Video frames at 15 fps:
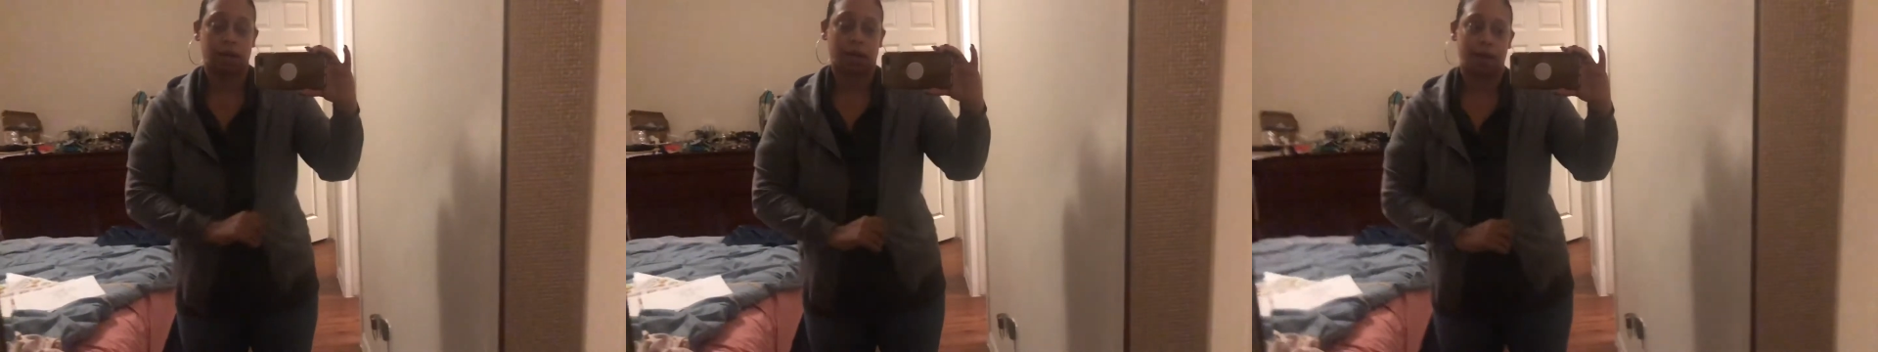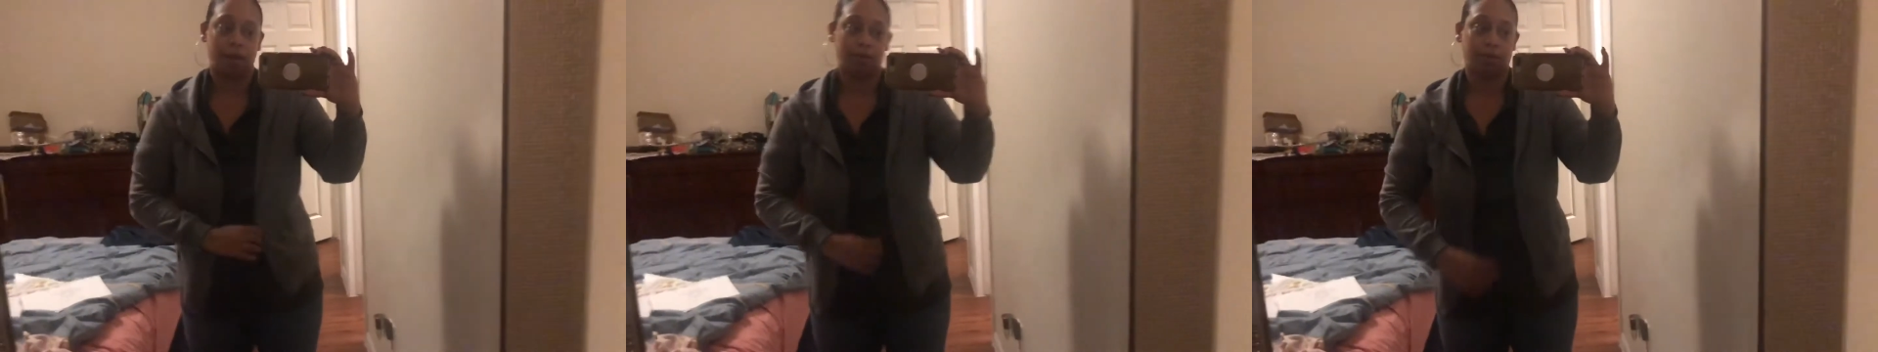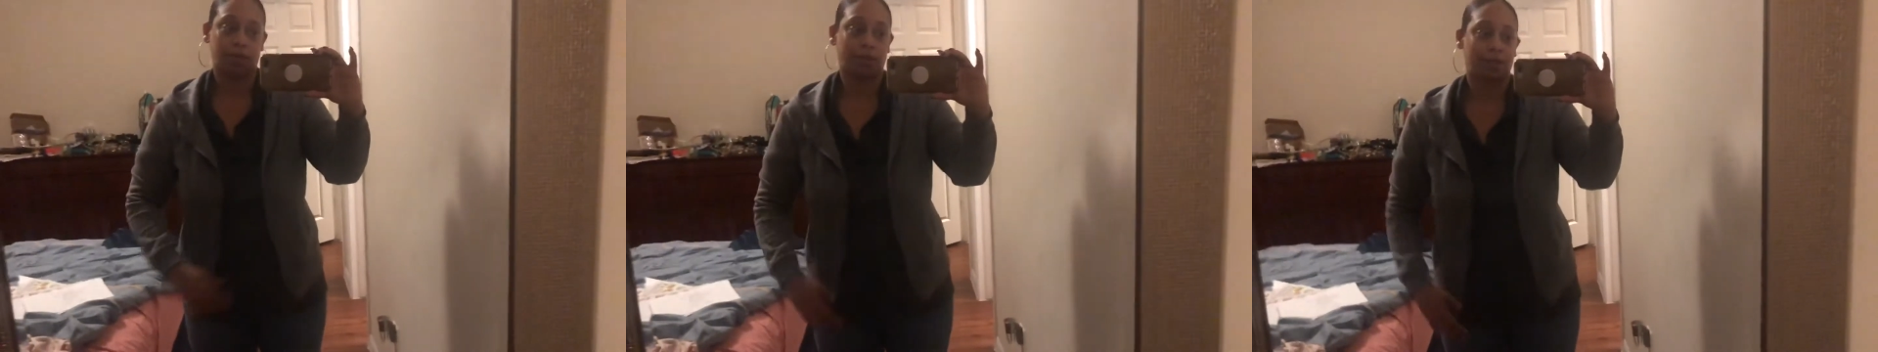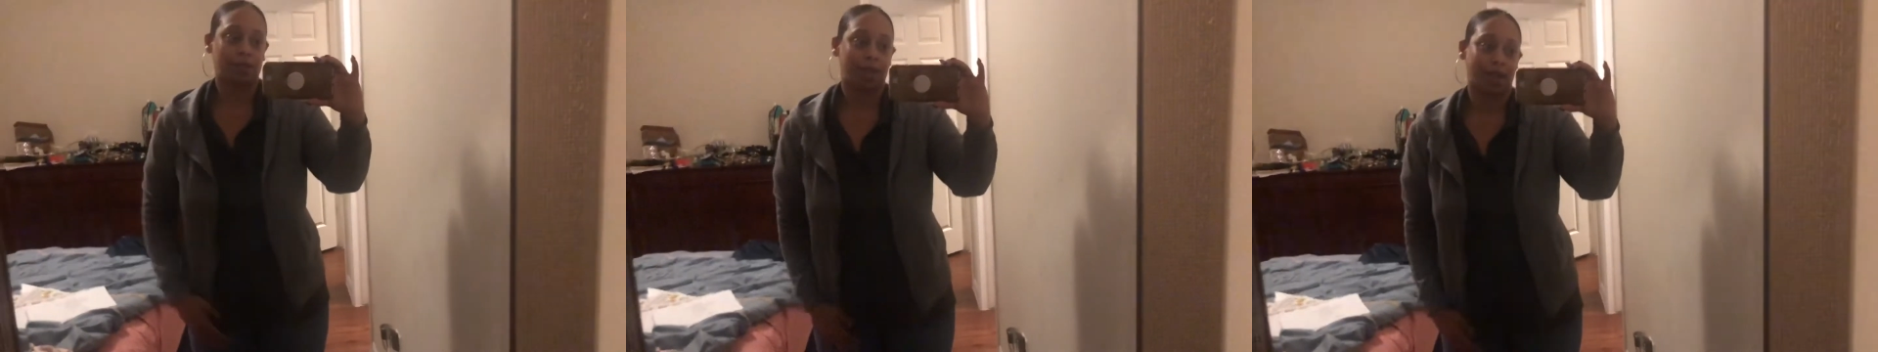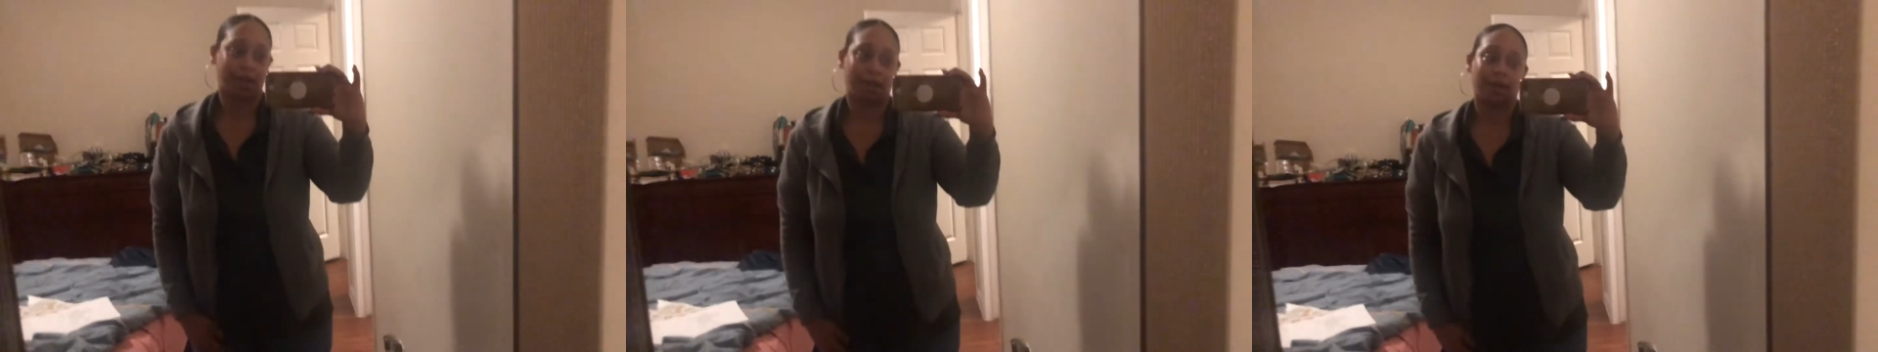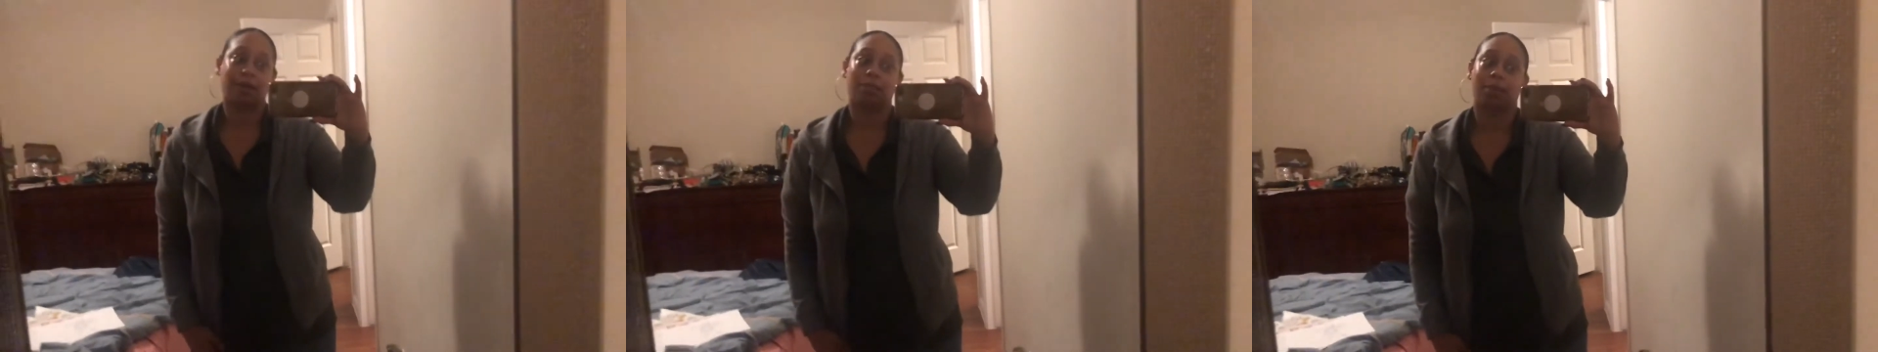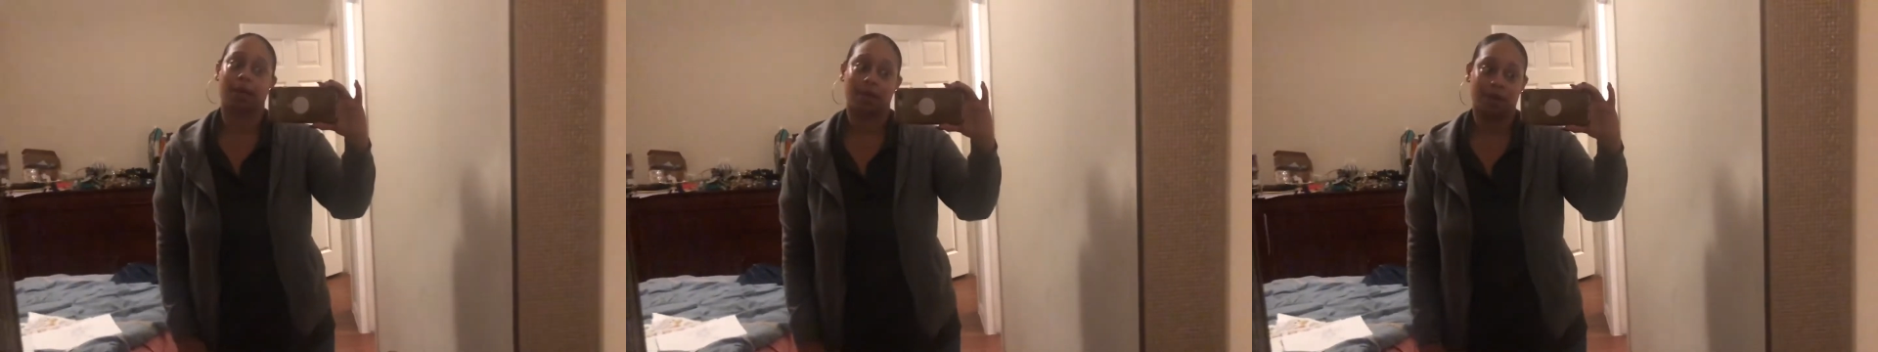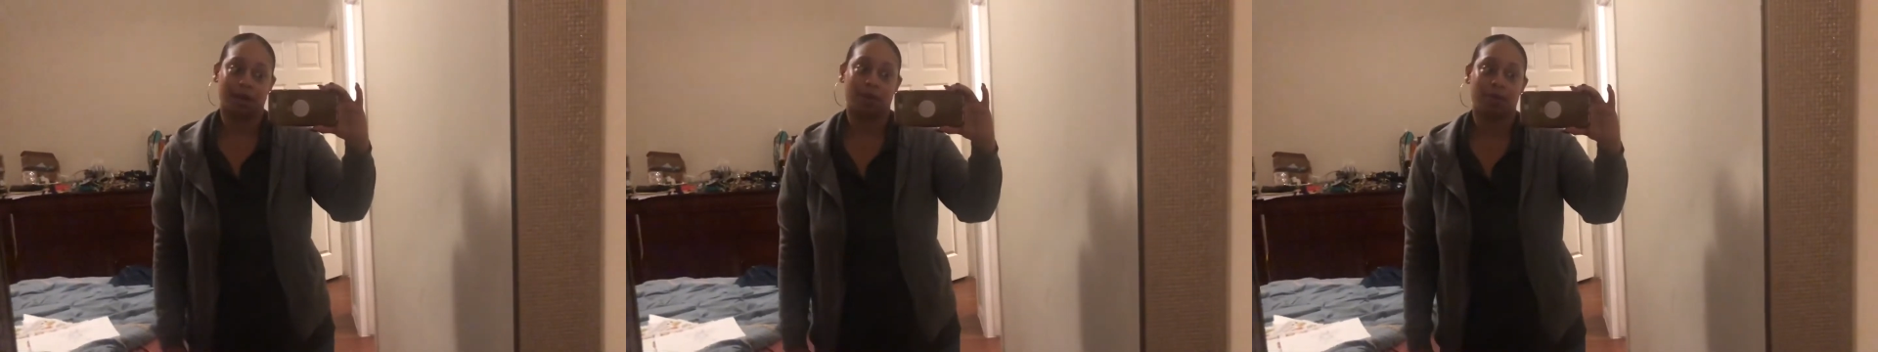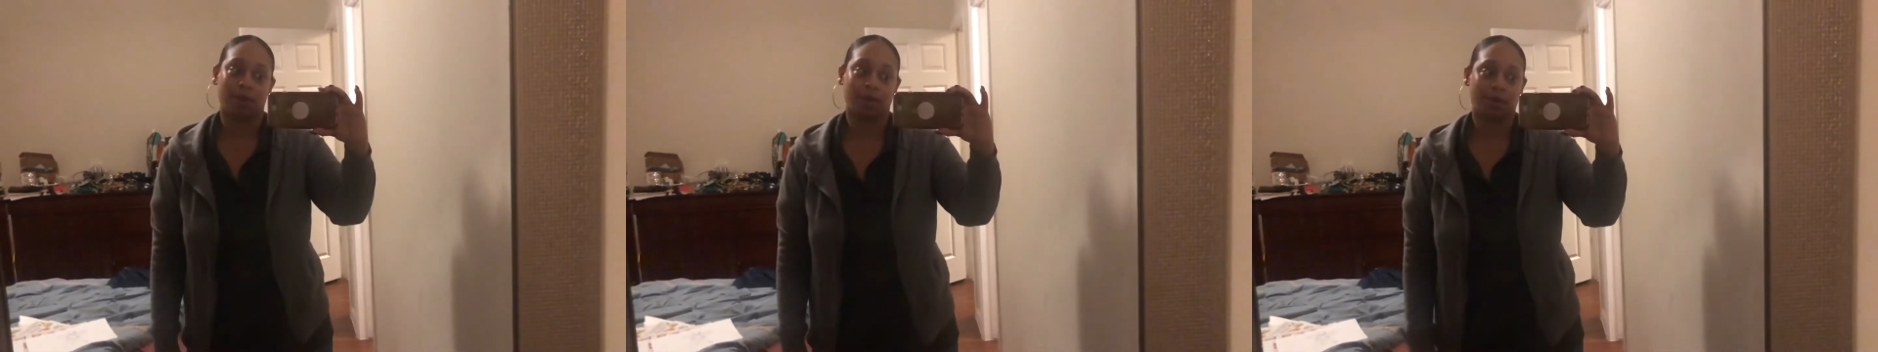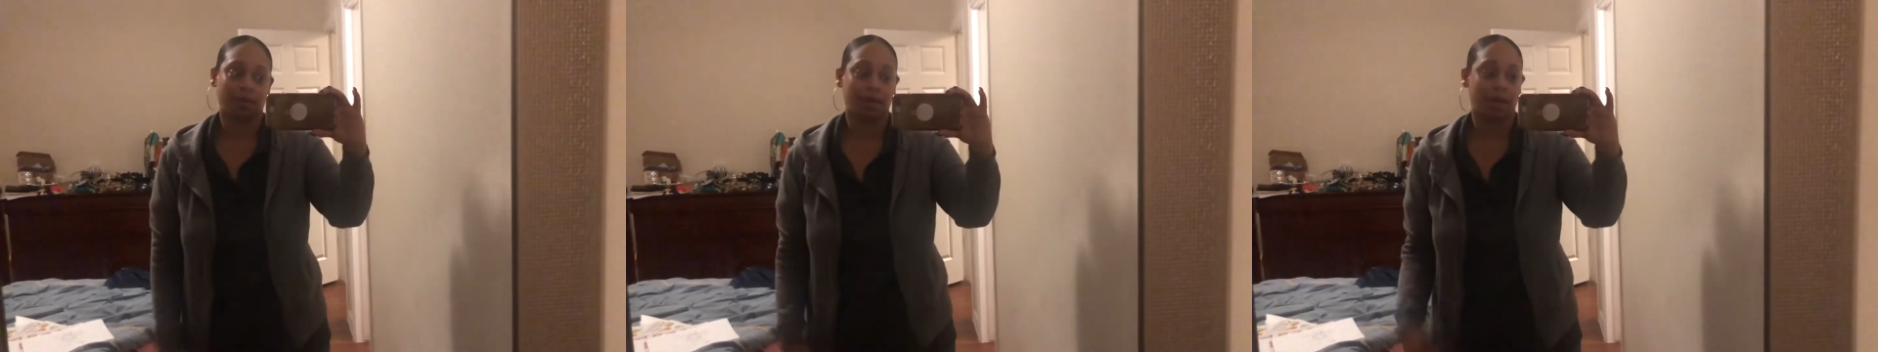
and I have another jacket and a blanket at work.